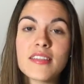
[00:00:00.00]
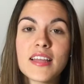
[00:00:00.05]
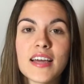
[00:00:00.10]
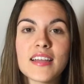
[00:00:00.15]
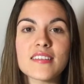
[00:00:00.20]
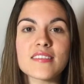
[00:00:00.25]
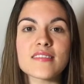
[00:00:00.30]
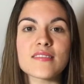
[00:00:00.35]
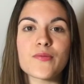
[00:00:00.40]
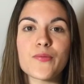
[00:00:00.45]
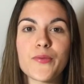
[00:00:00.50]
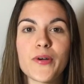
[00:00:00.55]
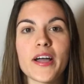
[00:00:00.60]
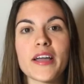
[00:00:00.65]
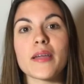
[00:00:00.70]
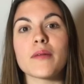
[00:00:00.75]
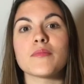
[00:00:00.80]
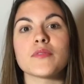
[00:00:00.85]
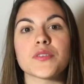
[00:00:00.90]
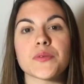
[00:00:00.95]
That is why
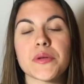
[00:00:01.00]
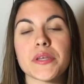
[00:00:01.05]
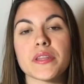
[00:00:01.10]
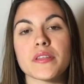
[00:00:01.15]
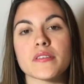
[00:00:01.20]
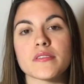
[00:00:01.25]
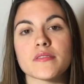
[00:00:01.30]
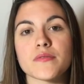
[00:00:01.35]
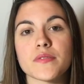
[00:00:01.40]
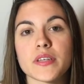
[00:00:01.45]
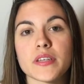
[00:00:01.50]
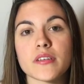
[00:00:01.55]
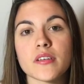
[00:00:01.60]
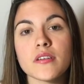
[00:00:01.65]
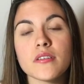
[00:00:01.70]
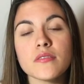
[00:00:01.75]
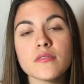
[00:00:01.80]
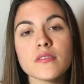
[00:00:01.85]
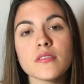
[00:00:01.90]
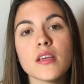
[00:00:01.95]
I'm doing these
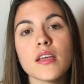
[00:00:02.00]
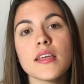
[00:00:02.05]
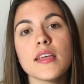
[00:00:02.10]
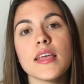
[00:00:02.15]
videos.